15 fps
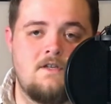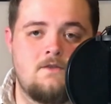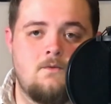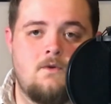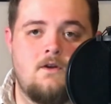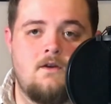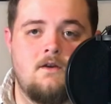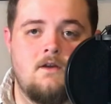
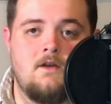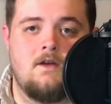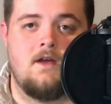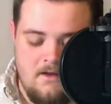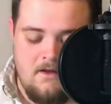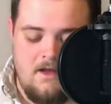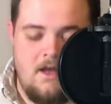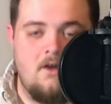this one.
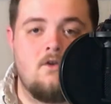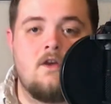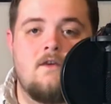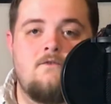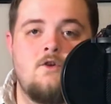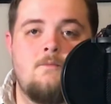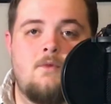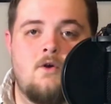It'll
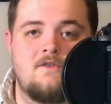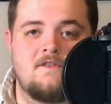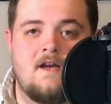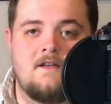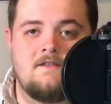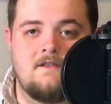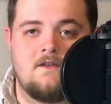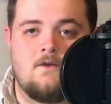give you both sides of